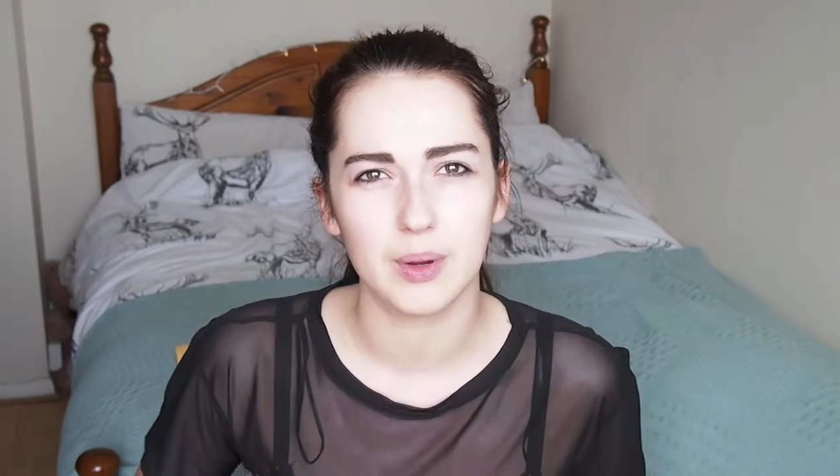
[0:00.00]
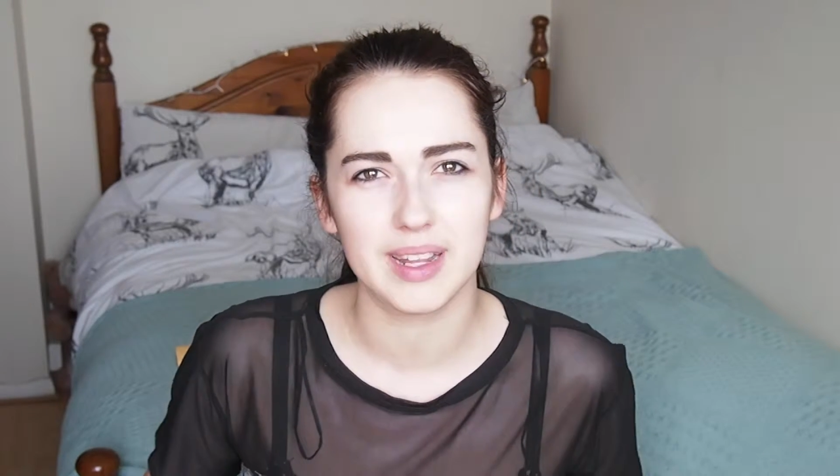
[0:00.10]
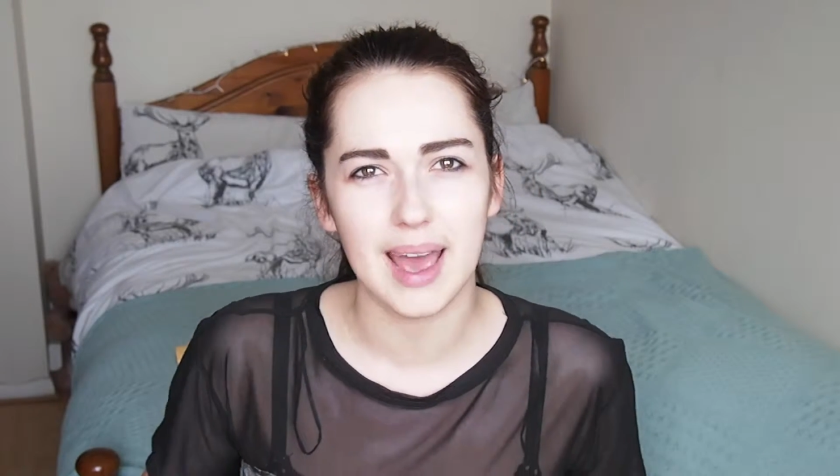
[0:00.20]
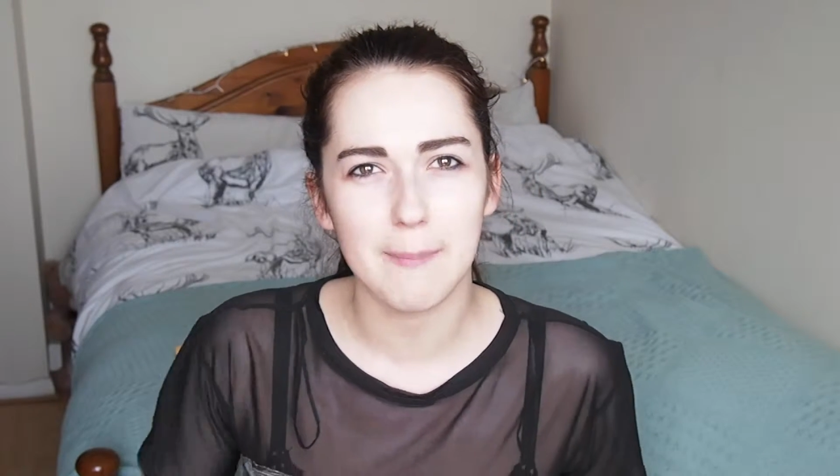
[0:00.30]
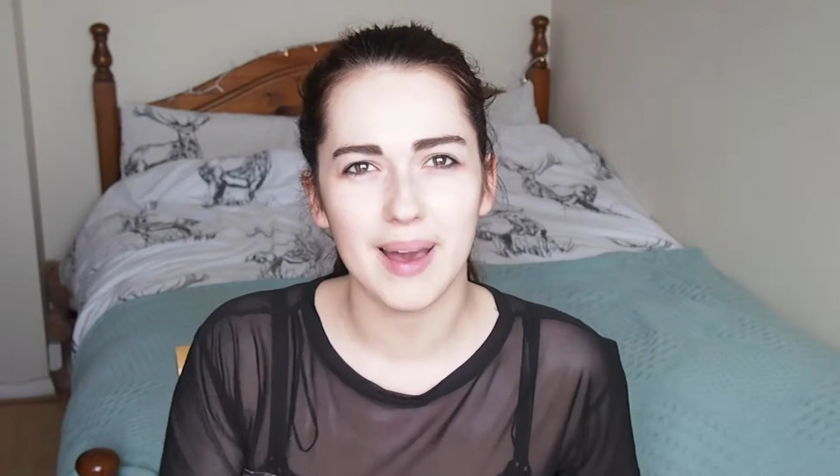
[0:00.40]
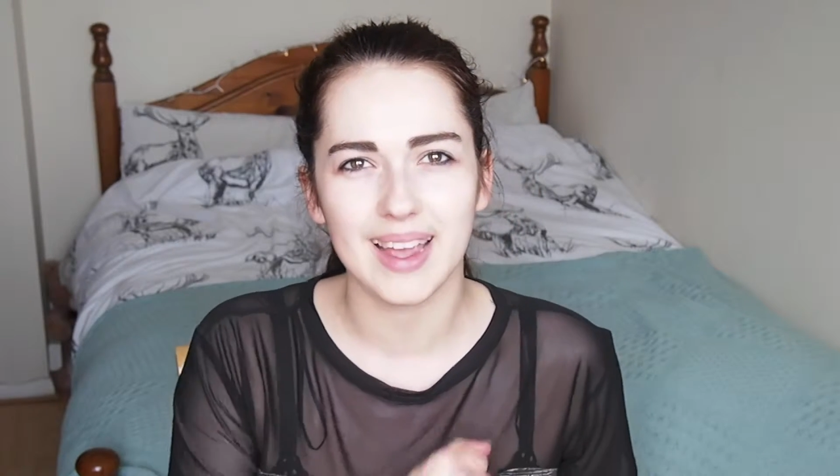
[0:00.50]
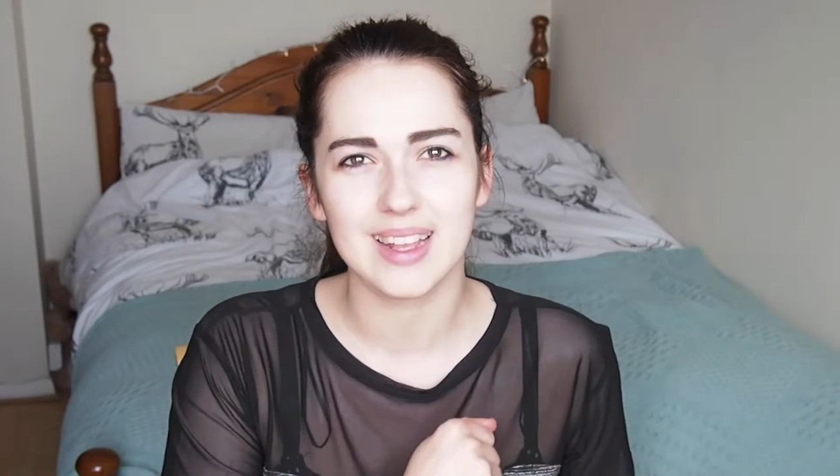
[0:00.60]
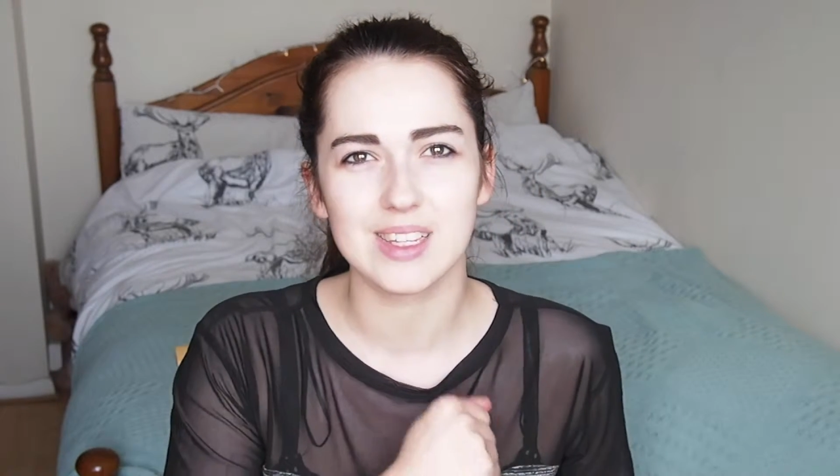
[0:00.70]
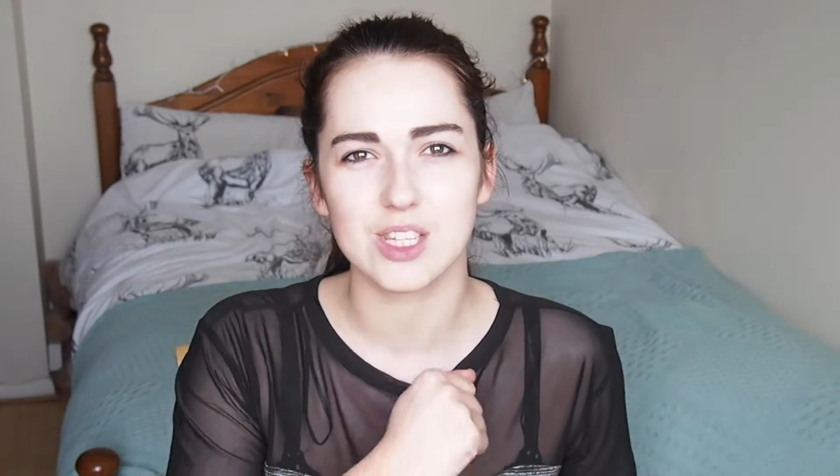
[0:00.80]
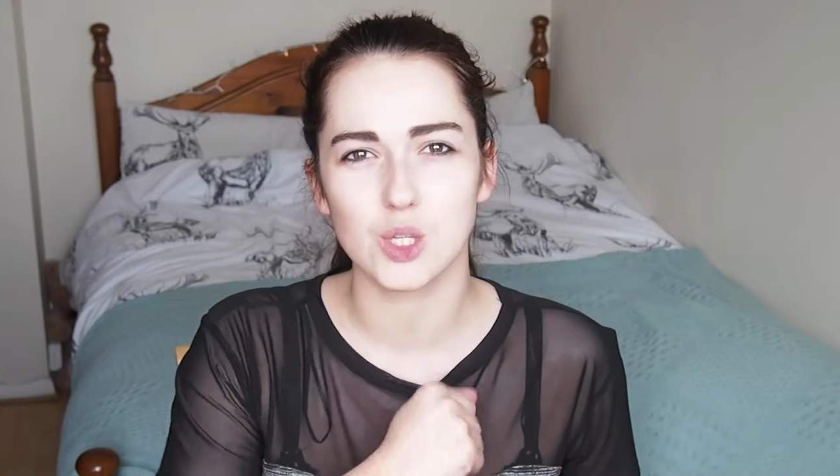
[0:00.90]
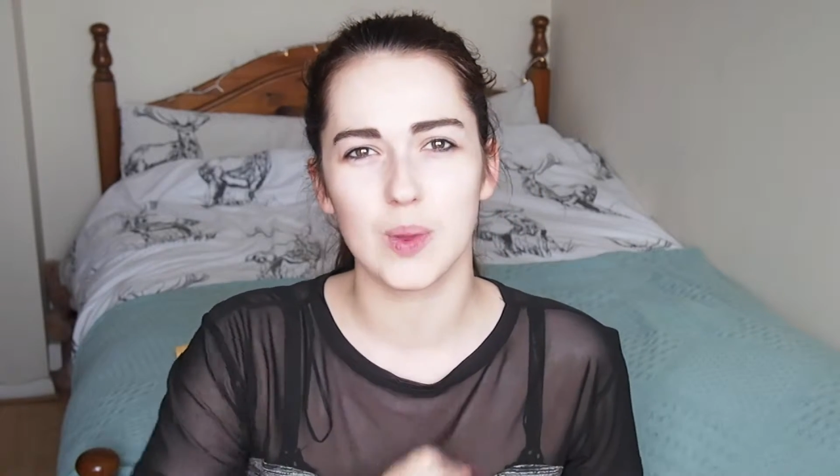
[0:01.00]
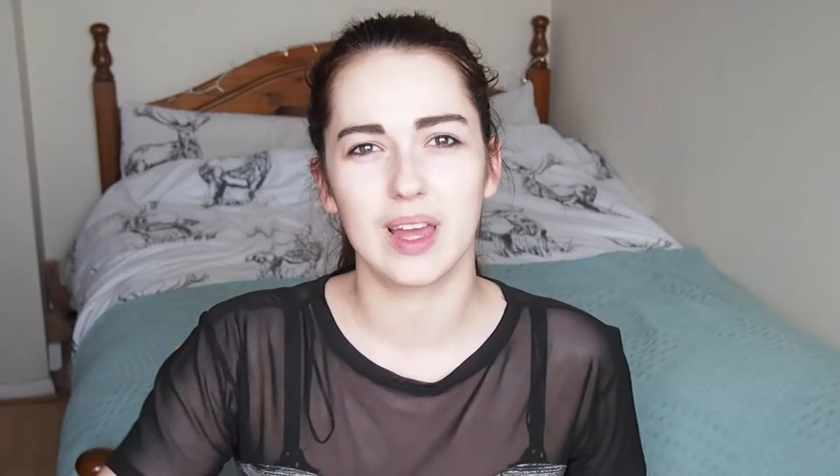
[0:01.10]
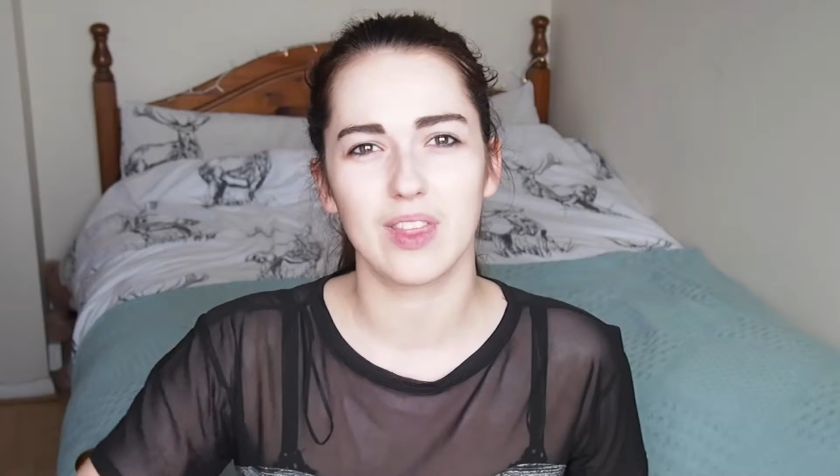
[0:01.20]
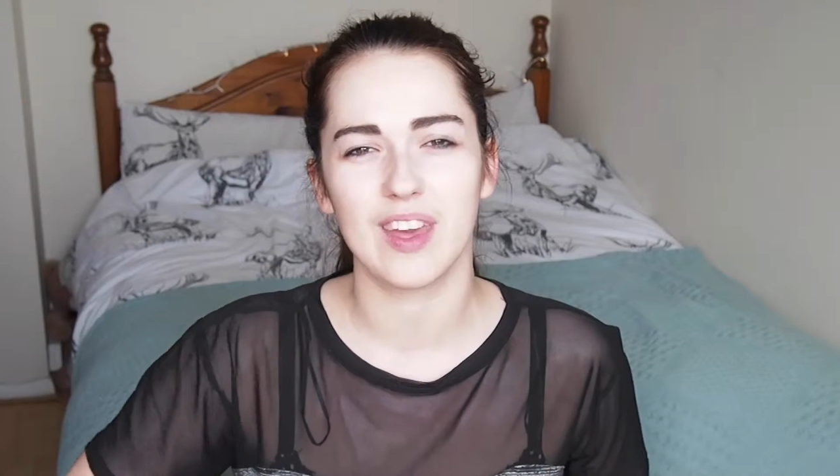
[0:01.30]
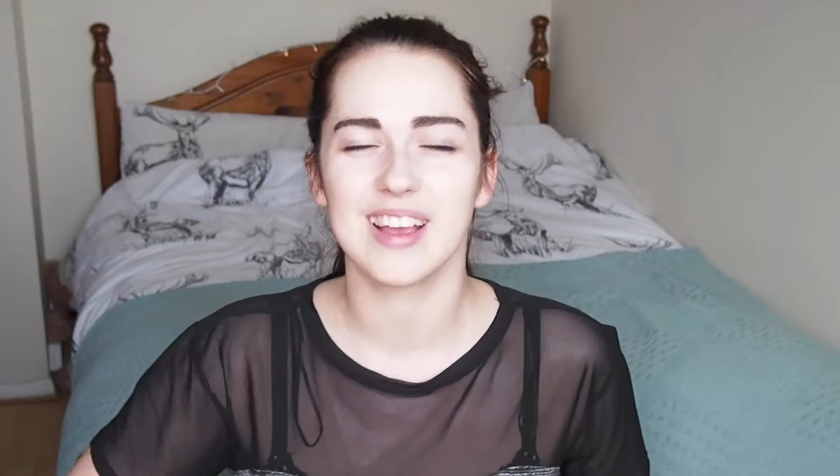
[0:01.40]
would get back into the
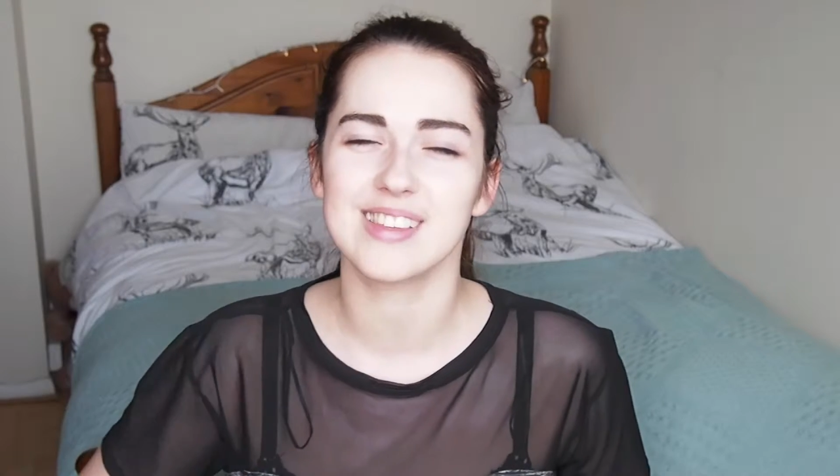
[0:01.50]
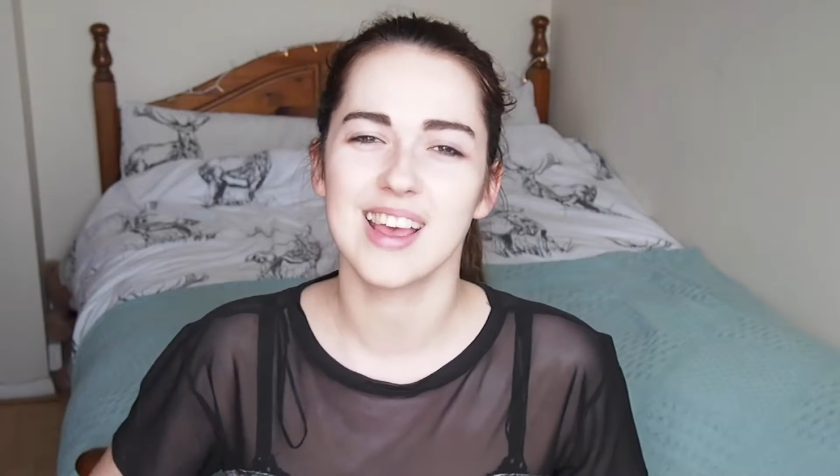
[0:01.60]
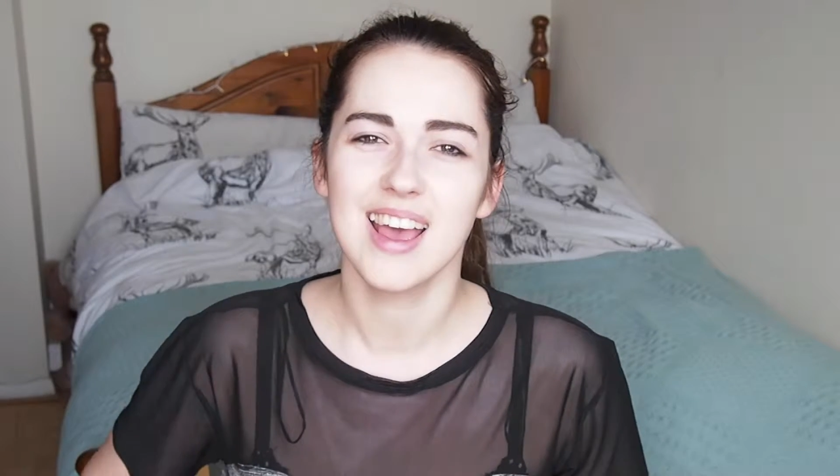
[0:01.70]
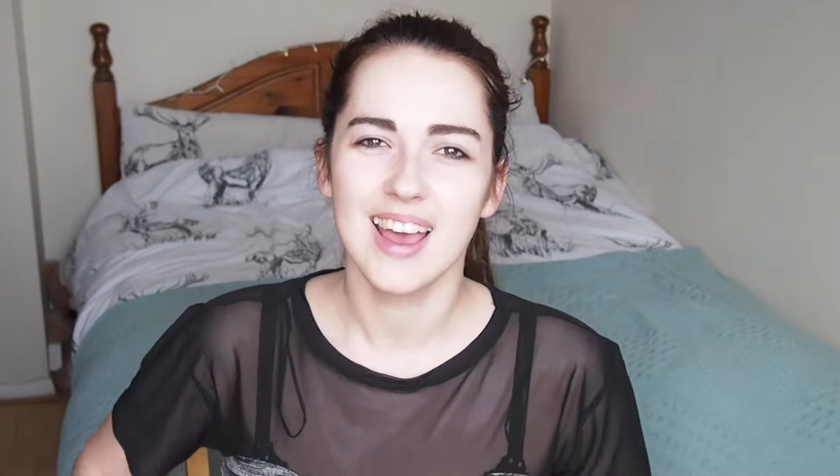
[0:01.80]
swing of things